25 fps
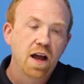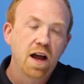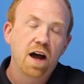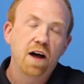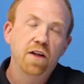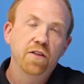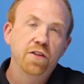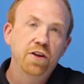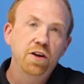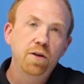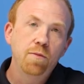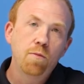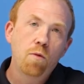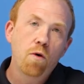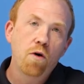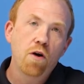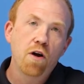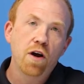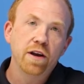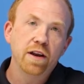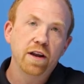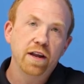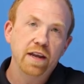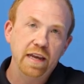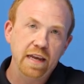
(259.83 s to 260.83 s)
A little more
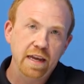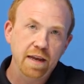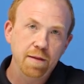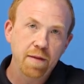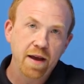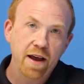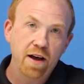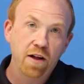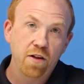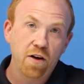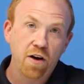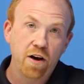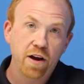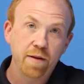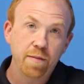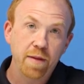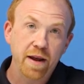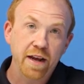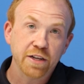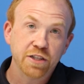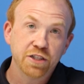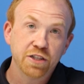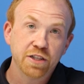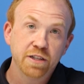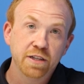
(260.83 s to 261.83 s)
on email
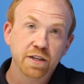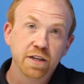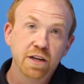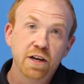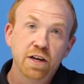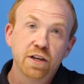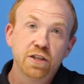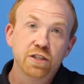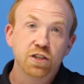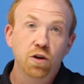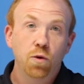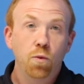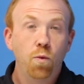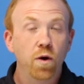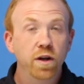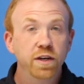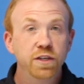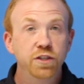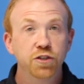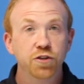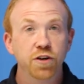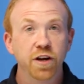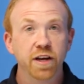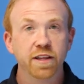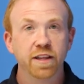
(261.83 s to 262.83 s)
automation. So one
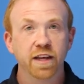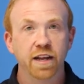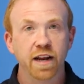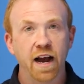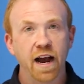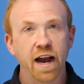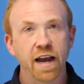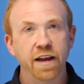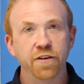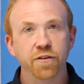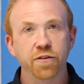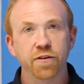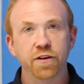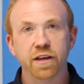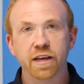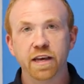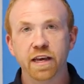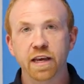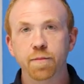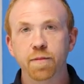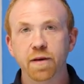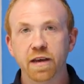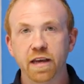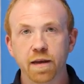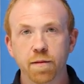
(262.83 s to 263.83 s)
trick that I do to
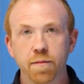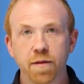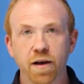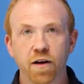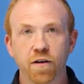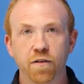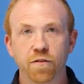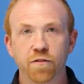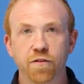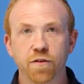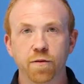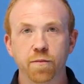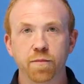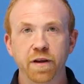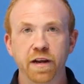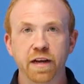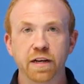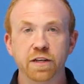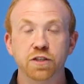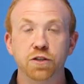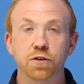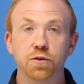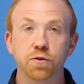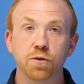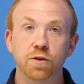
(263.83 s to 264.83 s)
keep email from being
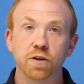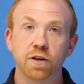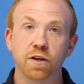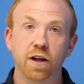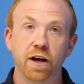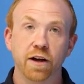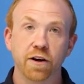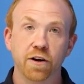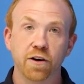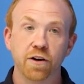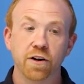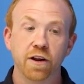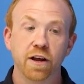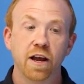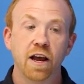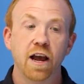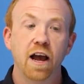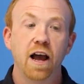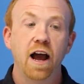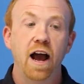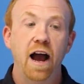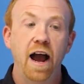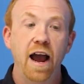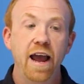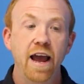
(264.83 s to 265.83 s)
too cluttered,
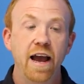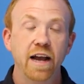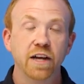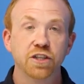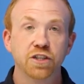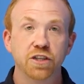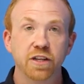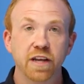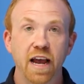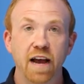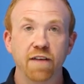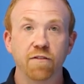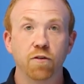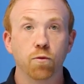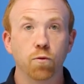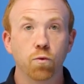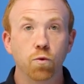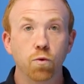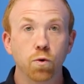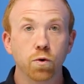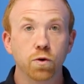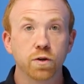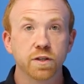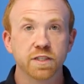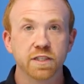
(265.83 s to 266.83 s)
I actually have a
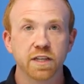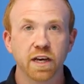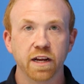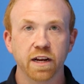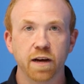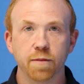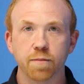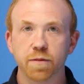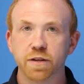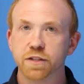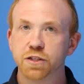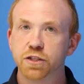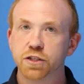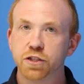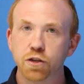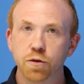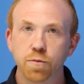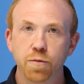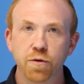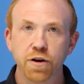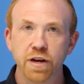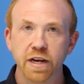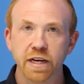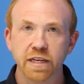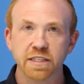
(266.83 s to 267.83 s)
rule set up. It's
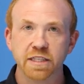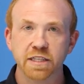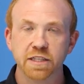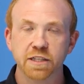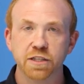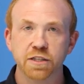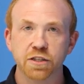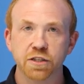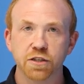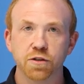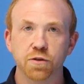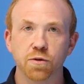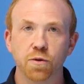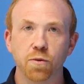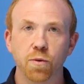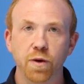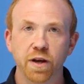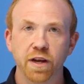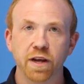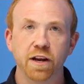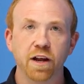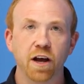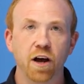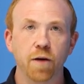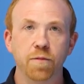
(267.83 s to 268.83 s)
super easy to do. We
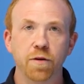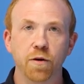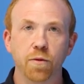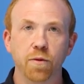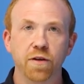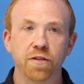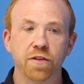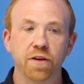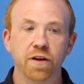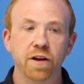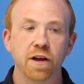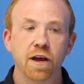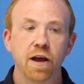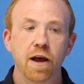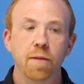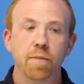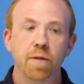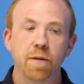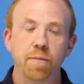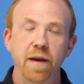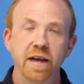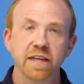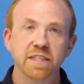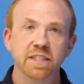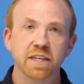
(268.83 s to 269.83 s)
can help you with it.
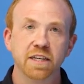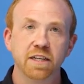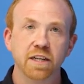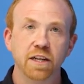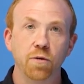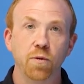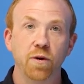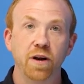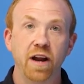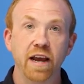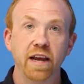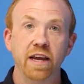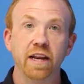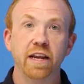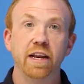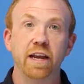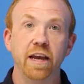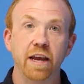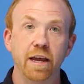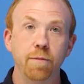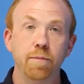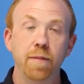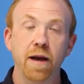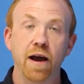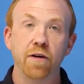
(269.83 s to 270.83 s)
But basically, when I get an
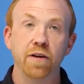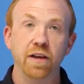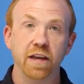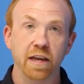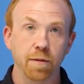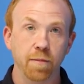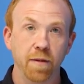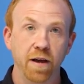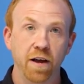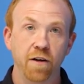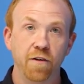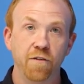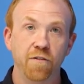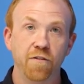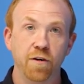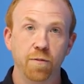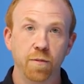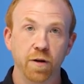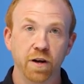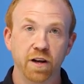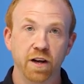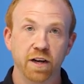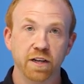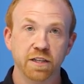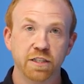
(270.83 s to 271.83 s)
inbound email from
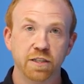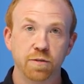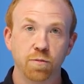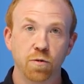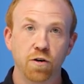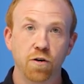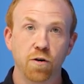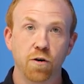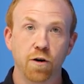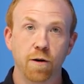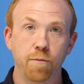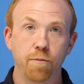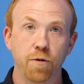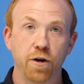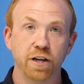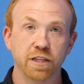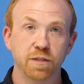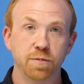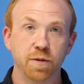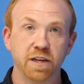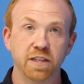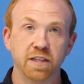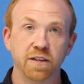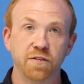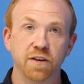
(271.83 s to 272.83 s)
a customer or a
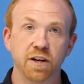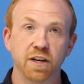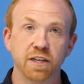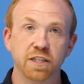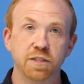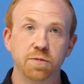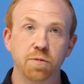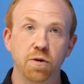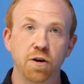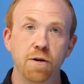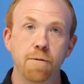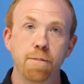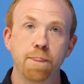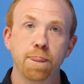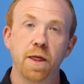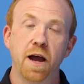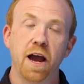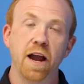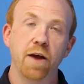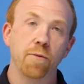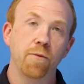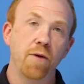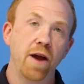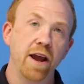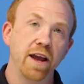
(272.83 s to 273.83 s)
prospective customer,
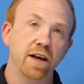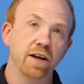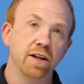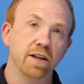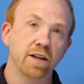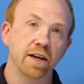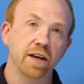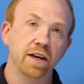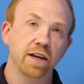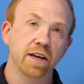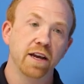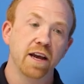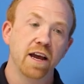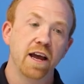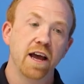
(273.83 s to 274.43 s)
I right click